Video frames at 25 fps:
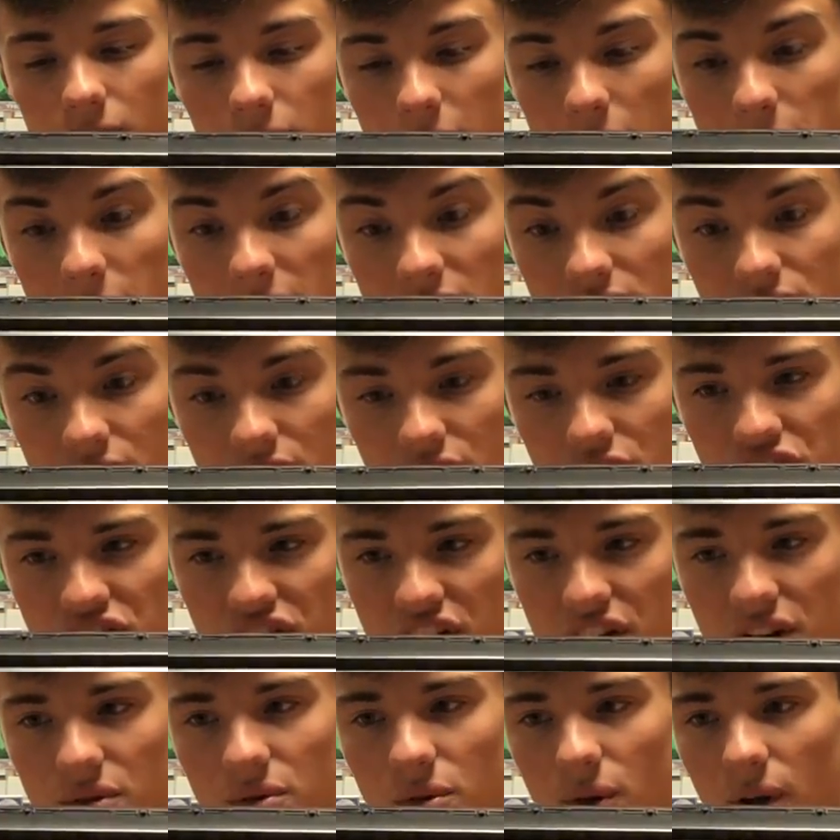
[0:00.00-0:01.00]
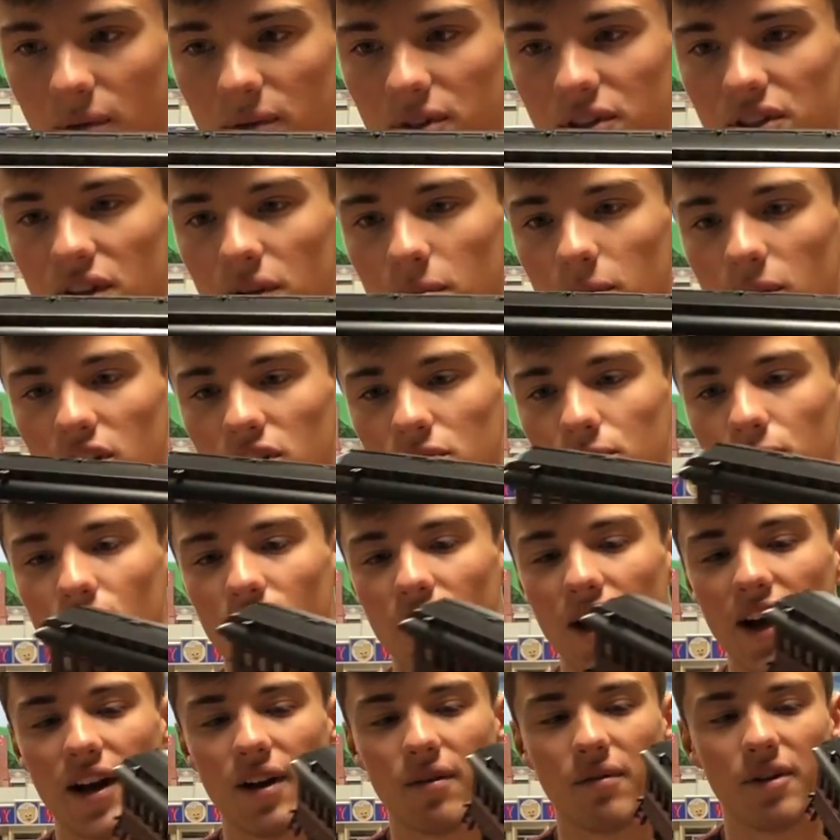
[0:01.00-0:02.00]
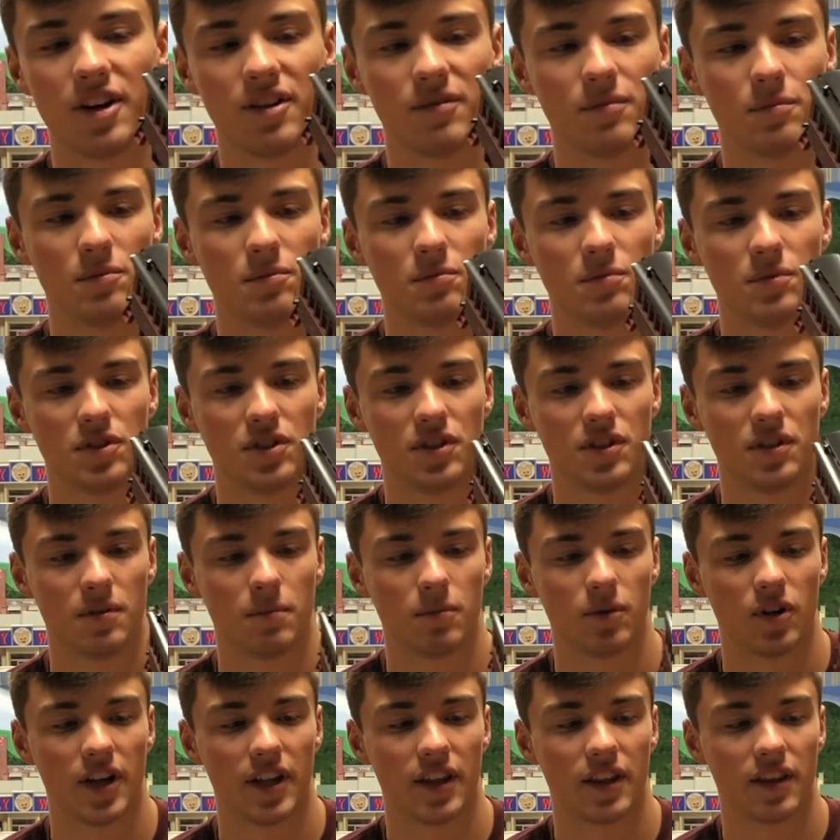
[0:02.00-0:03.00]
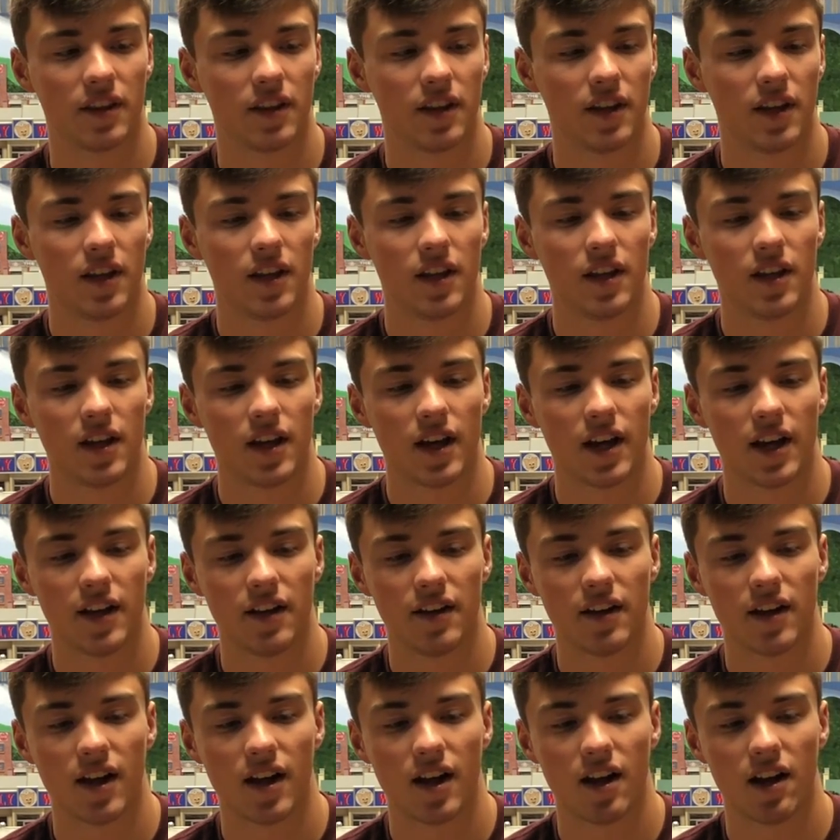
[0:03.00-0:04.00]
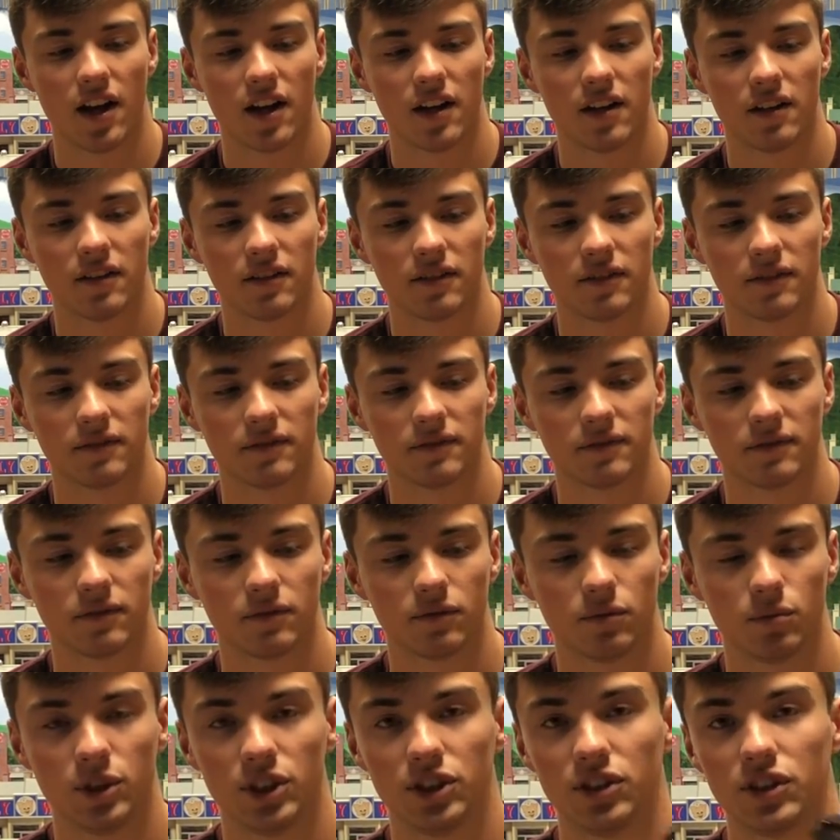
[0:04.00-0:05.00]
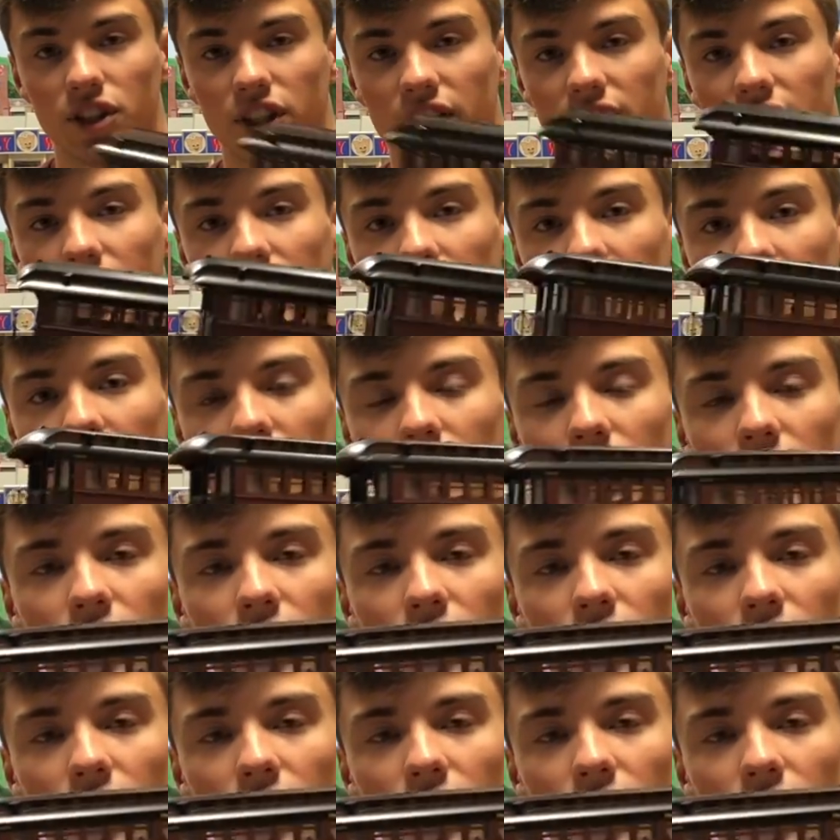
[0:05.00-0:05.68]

my best friend Joe, who I went to the Baltimore, Ohio Railroad Museum with, and we took a